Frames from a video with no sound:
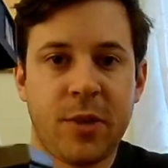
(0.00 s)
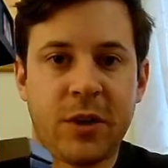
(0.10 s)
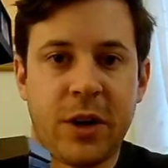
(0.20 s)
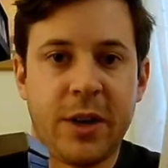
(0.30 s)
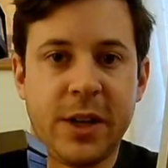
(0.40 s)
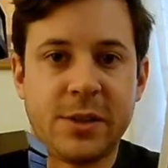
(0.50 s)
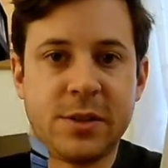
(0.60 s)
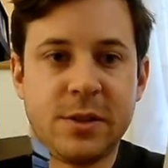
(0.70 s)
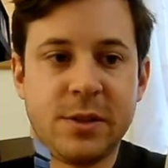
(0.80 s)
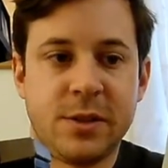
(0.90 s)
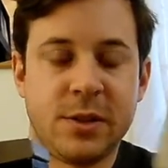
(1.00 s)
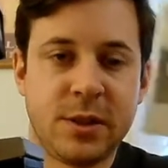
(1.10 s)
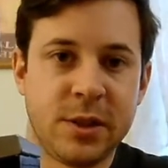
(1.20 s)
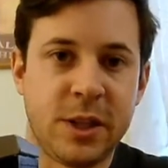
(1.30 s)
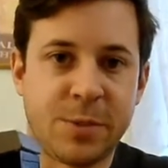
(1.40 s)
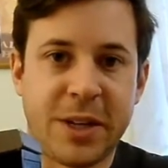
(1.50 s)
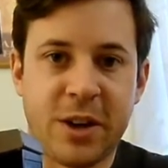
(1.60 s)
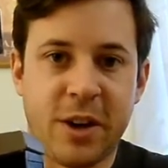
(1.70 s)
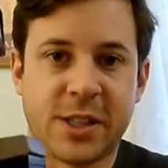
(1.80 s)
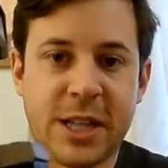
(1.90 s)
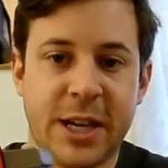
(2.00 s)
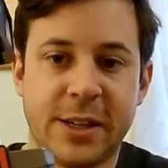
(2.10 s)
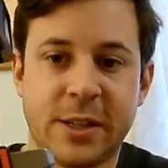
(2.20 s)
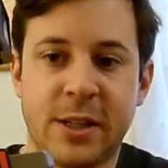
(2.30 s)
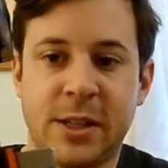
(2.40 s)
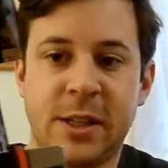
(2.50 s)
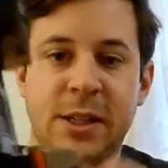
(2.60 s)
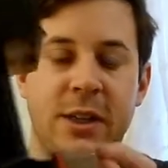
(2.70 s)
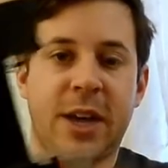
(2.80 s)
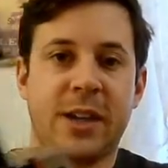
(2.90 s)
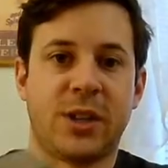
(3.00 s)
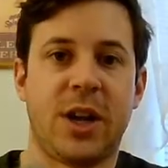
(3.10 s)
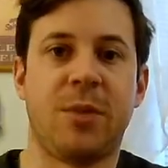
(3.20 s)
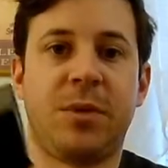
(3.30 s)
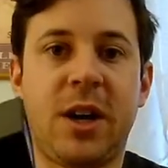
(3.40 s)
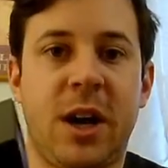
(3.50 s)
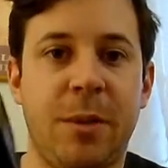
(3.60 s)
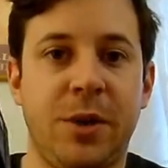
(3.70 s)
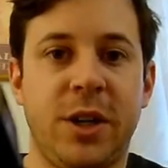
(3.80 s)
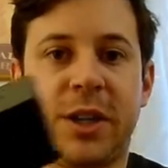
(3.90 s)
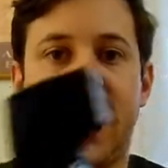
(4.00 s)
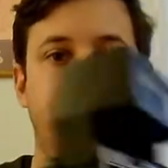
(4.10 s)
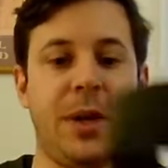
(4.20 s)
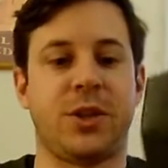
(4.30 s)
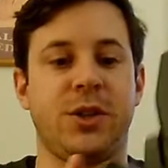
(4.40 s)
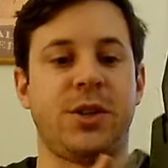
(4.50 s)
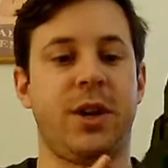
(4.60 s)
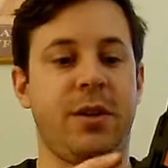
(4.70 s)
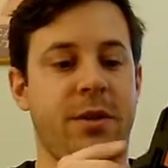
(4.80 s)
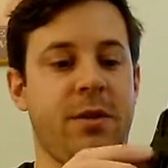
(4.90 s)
There it is. There's my dark slide. Okay, so now I'm, I'm good to take pictures here.